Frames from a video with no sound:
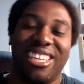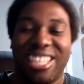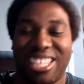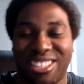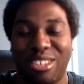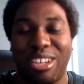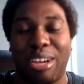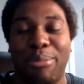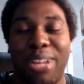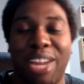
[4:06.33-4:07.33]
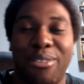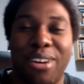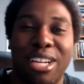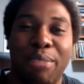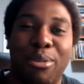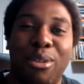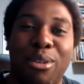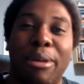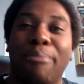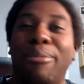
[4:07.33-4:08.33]
They can still apply for
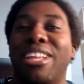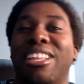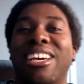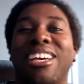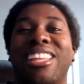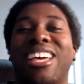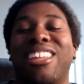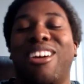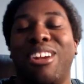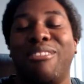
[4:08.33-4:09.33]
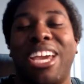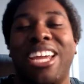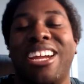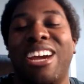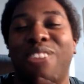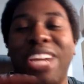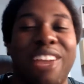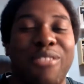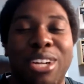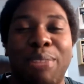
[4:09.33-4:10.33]
unemployment, but that's not what I'm getting at. We
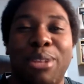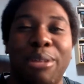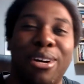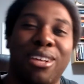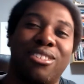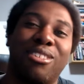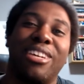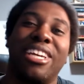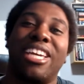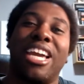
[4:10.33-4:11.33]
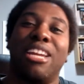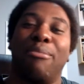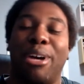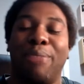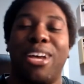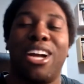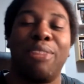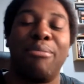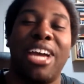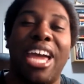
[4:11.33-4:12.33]
have unemployment also in Canada, but I'm
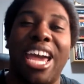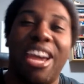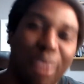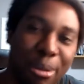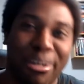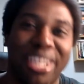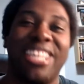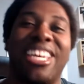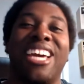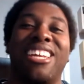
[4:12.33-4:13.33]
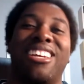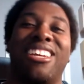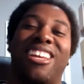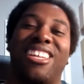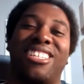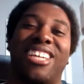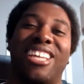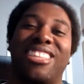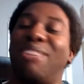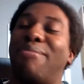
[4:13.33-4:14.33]
talking about everybody in Canada got a
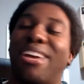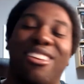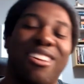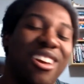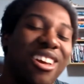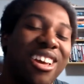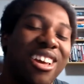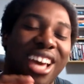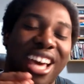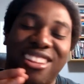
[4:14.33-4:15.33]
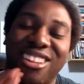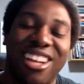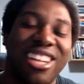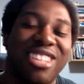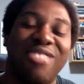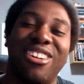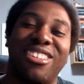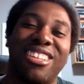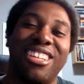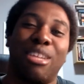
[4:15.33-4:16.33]
check. Didn't matter as long as you were a
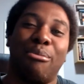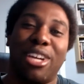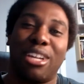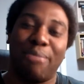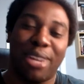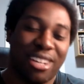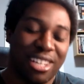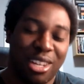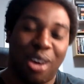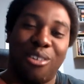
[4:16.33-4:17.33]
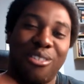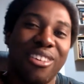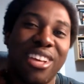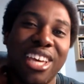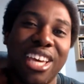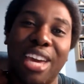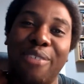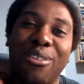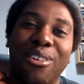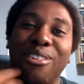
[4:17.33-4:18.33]
citizen. But in America, no.
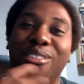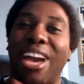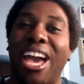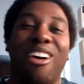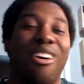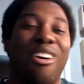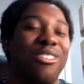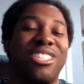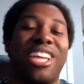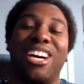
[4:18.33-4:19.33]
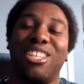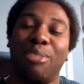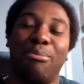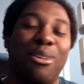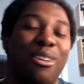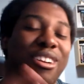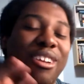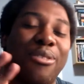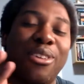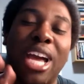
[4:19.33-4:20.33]
If you owed child support,
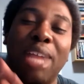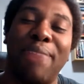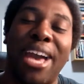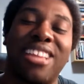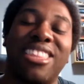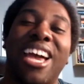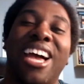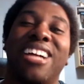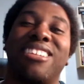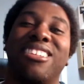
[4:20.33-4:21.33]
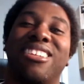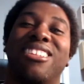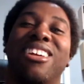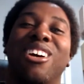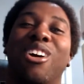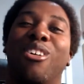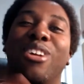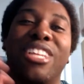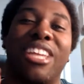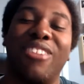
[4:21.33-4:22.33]
or if you had back taxes, or
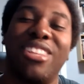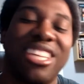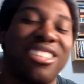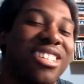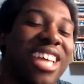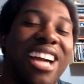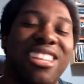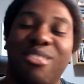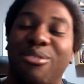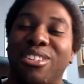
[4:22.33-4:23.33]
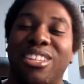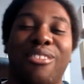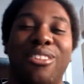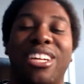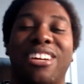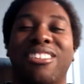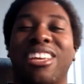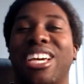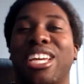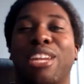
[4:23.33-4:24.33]
you never did your taxes for several years,
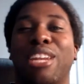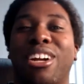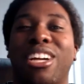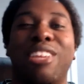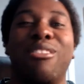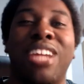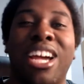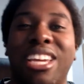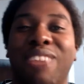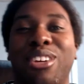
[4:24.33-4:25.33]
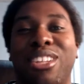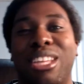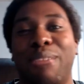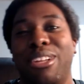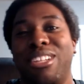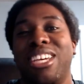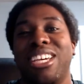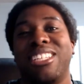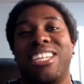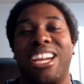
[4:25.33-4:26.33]
in America they would not give you a stimulus
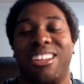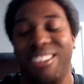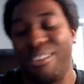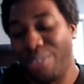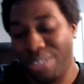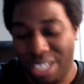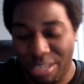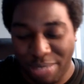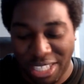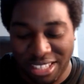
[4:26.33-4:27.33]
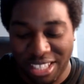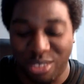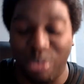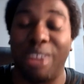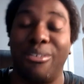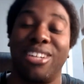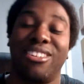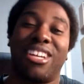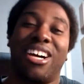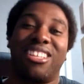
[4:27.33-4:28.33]
check of only a measly
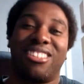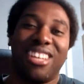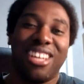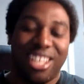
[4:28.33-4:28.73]
$1,200.